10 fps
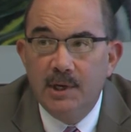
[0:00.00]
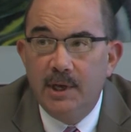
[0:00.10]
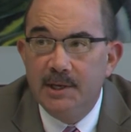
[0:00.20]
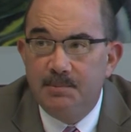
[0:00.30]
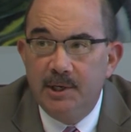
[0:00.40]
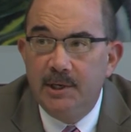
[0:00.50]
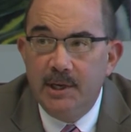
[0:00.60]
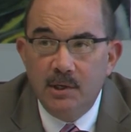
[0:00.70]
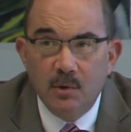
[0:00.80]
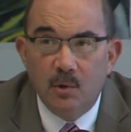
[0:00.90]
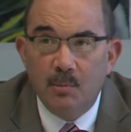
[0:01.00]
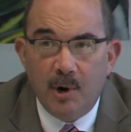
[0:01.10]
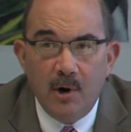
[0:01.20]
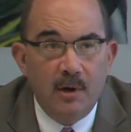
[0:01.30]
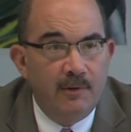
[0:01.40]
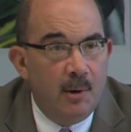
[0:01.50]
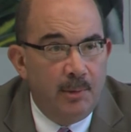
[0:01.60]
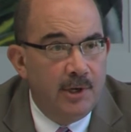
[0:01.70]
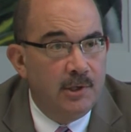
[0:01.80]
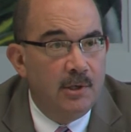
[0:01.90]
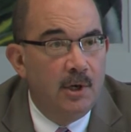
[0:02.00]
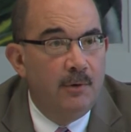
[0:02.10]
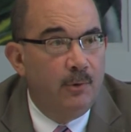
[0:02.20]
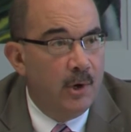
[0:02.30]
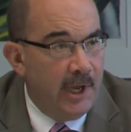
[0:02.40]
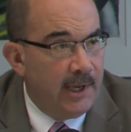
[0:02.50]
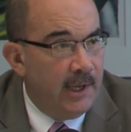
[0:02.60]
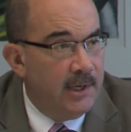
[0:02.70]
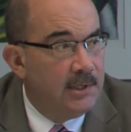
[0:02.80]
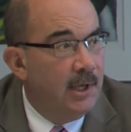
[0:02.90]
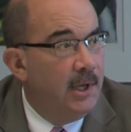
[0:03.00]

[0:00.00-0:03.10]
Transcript: has been an integral part of our budget for decades.